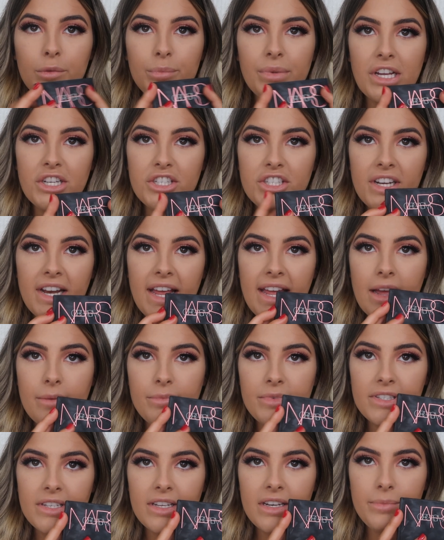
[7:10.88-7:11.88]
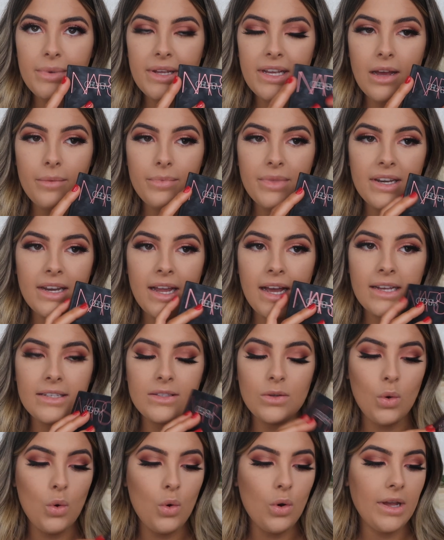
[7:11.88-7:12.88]
For blush today, I'm just going to pick up the
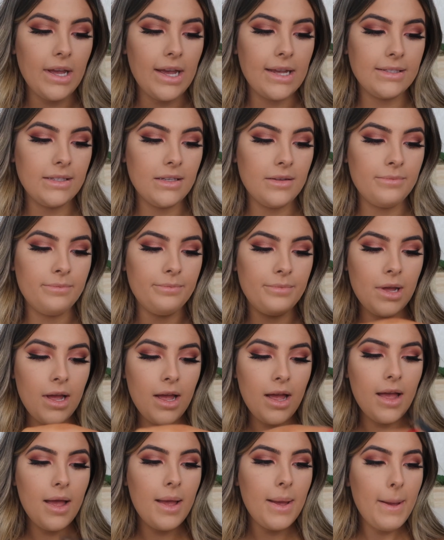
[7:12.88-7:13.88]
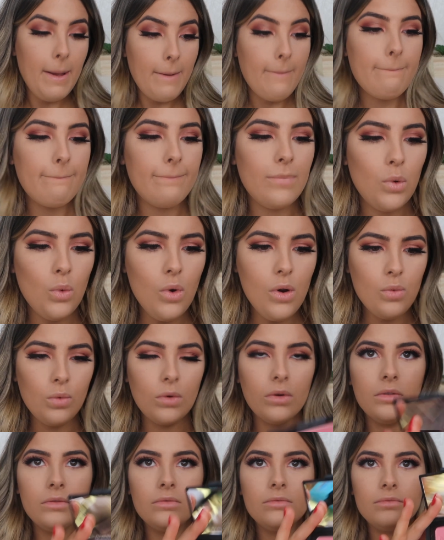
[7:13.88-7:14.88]
NARS Orgasm.
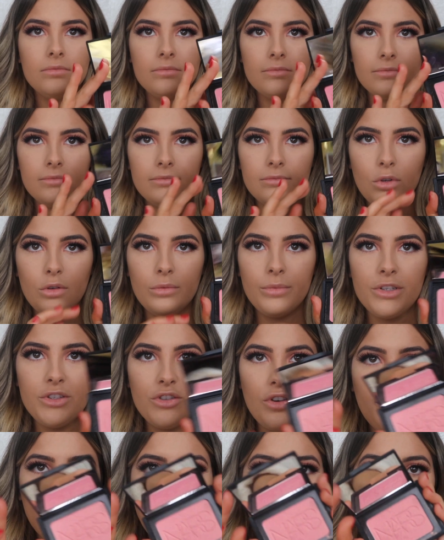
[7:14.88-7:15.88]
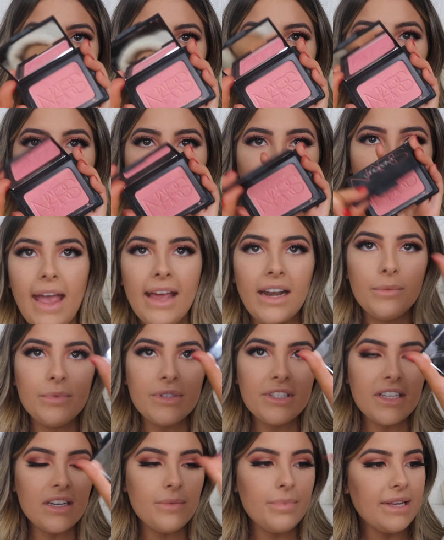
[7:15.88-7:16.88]
Woo! Almost dropped that there. And I'm
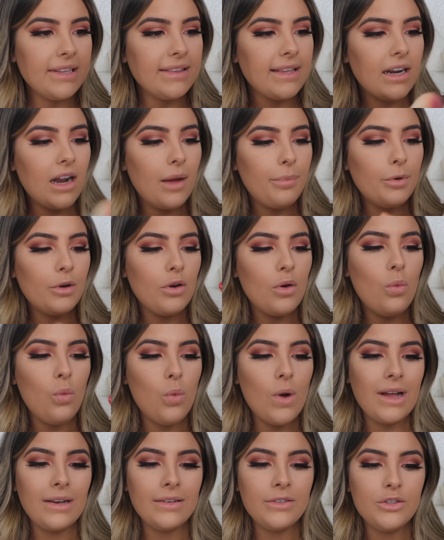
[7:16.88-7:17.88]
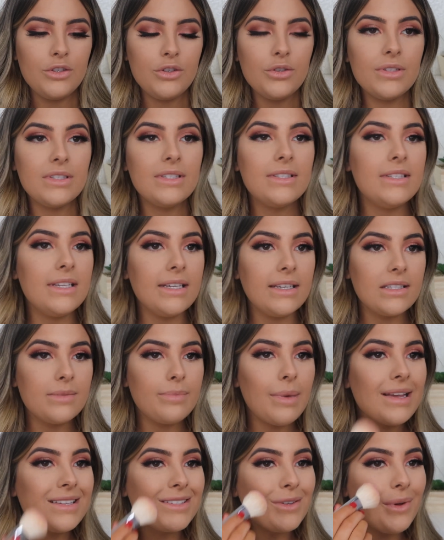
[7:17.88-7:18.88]
just going to pick that up on a 126
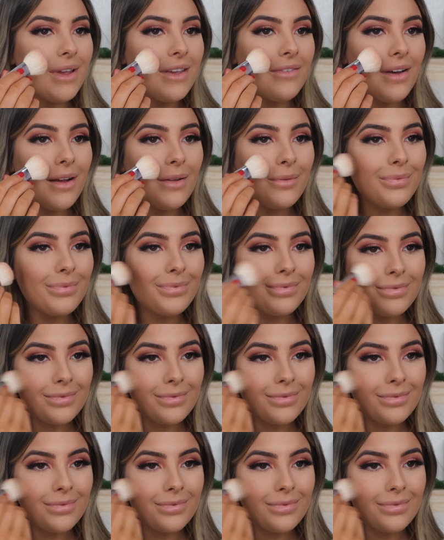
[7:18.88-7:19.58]
by Zoeva.